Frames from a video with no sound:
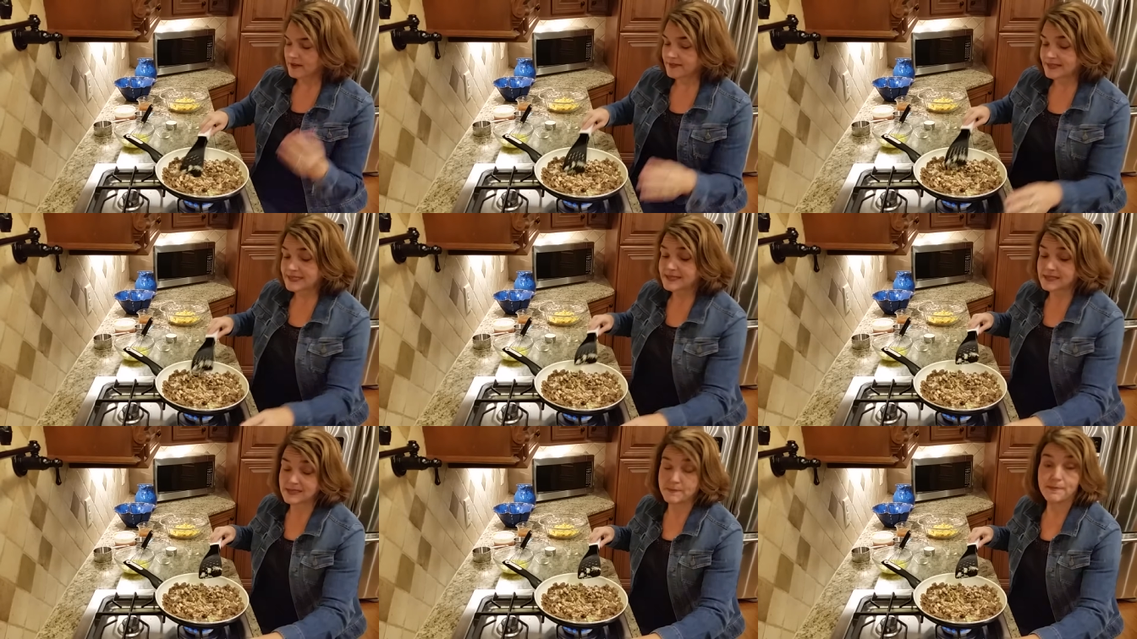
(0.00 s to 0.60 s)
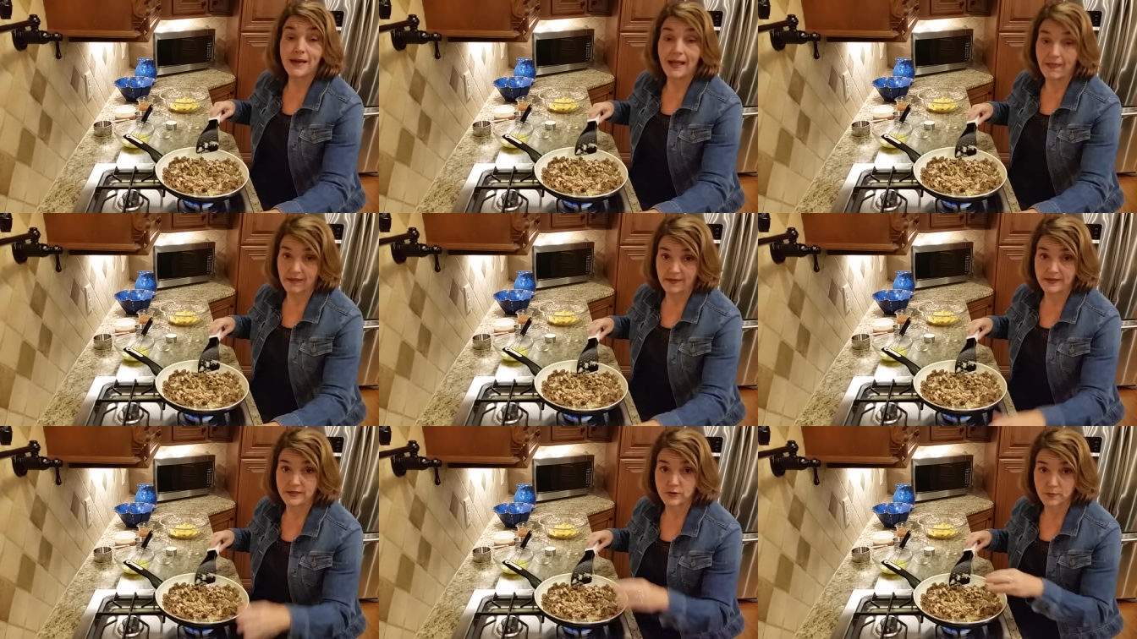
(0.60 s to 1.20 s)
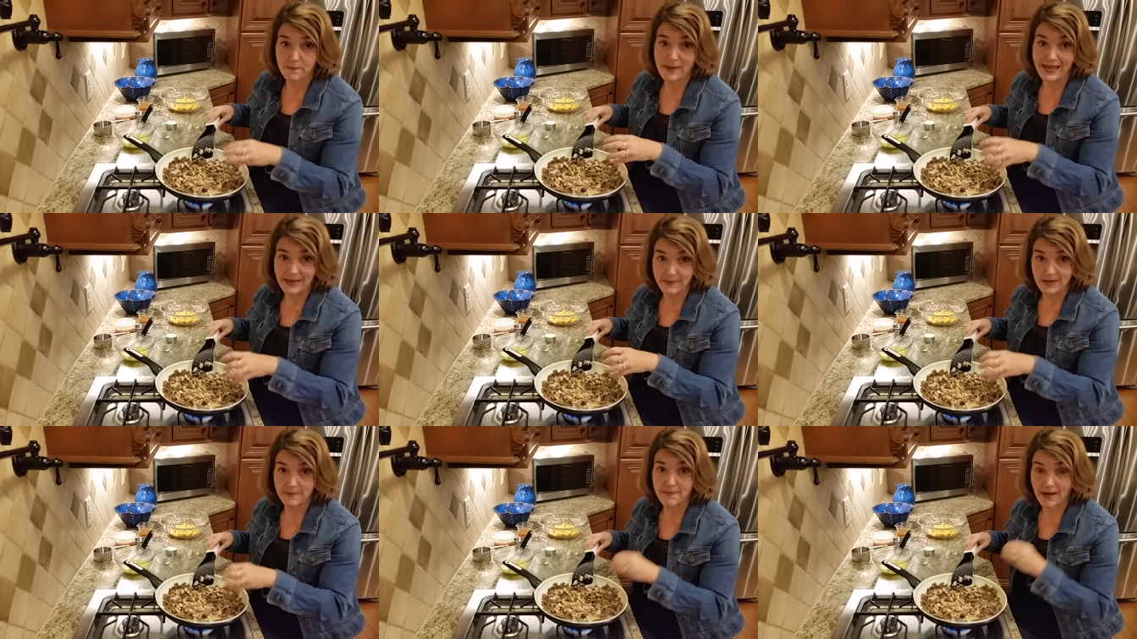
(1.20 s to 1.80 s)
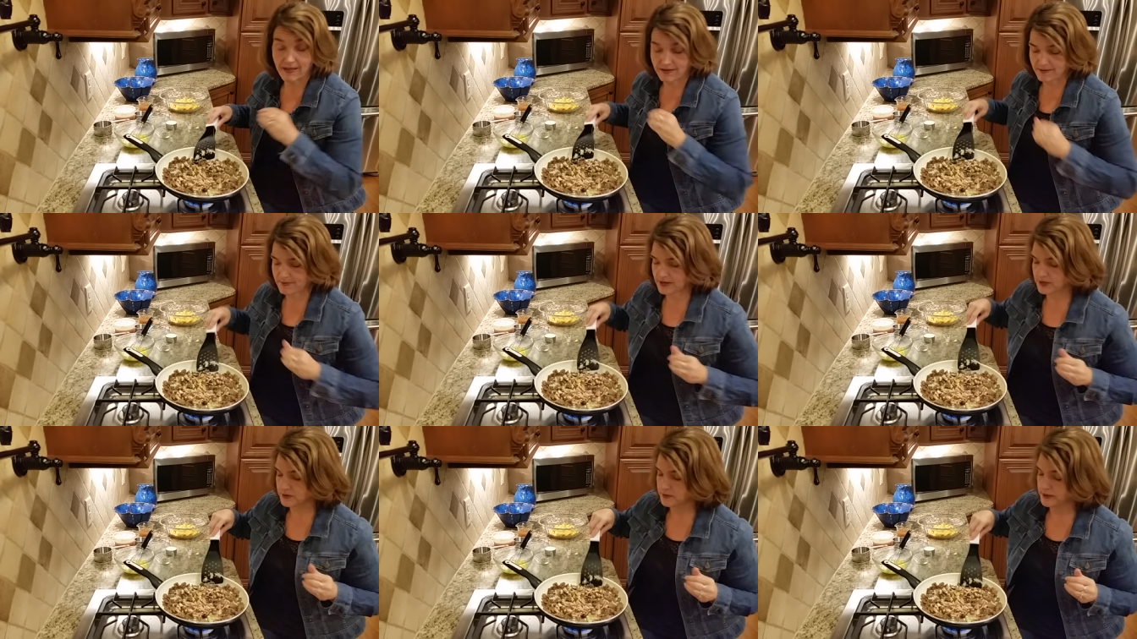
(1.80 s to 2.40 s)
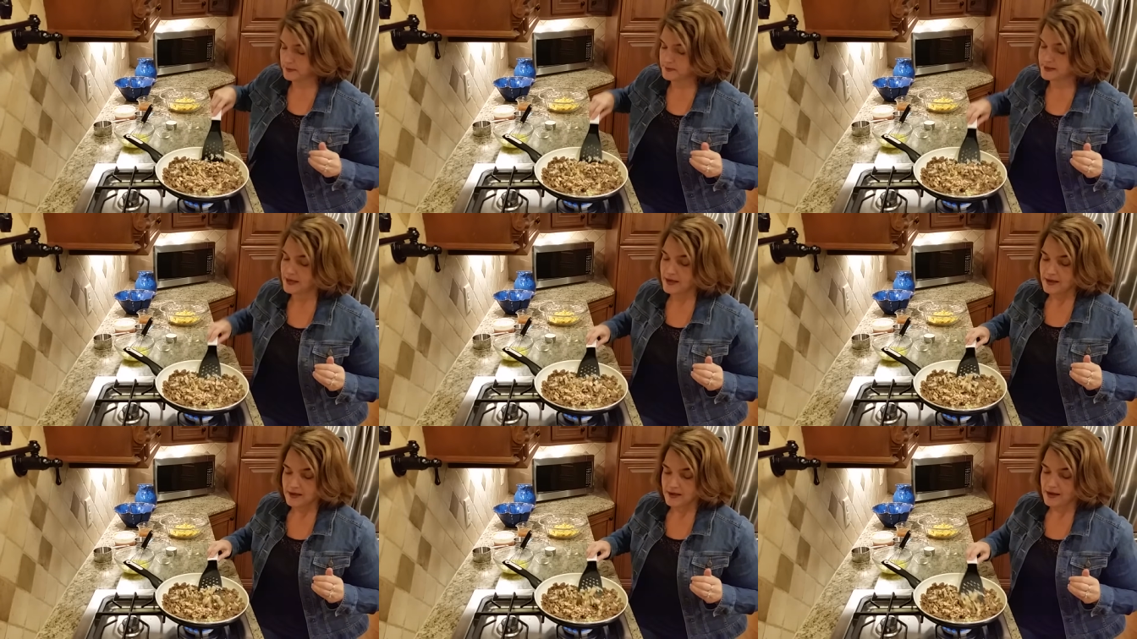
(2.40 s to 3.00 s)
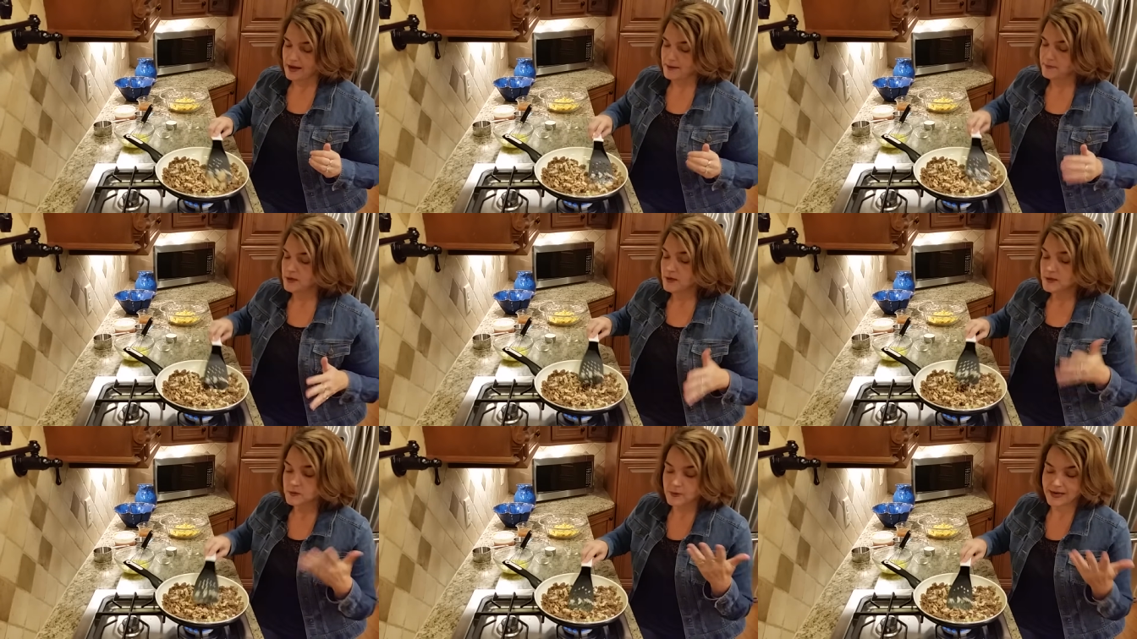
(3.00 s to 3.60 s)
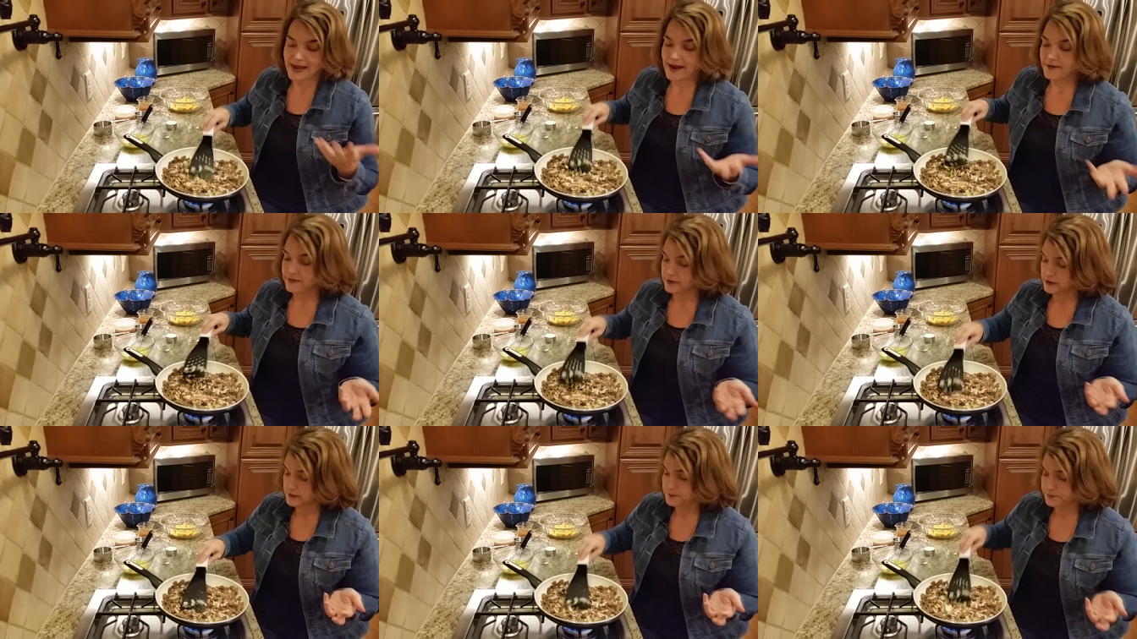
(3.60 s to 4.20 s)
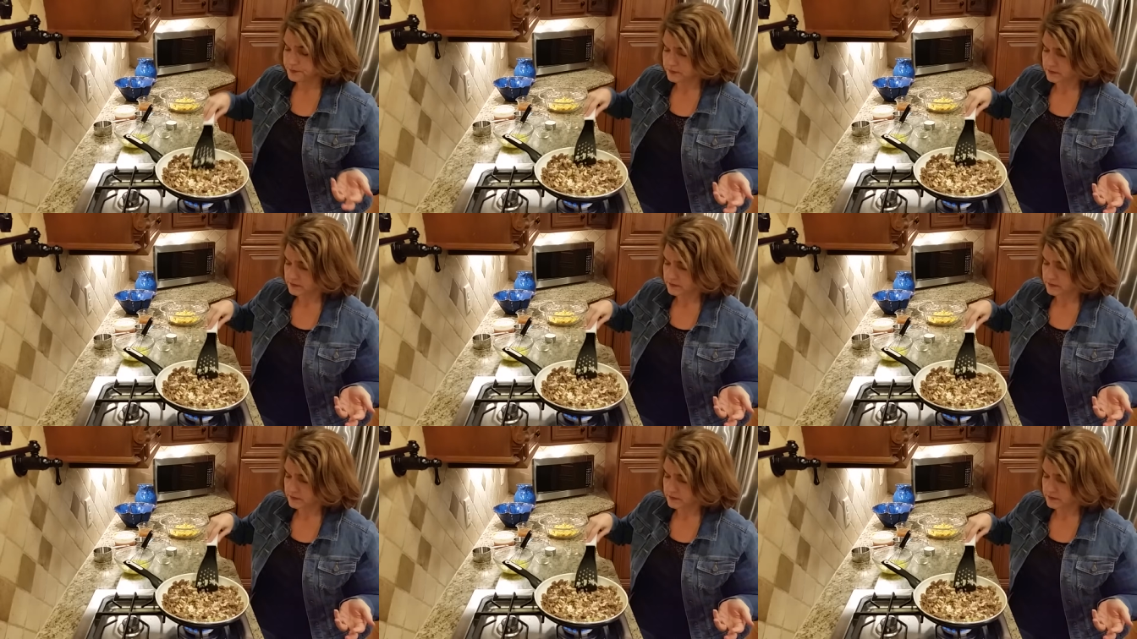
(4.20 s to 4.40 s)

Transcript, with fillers: This is Bella. These are baby Bella mushrooms. Um, use whatever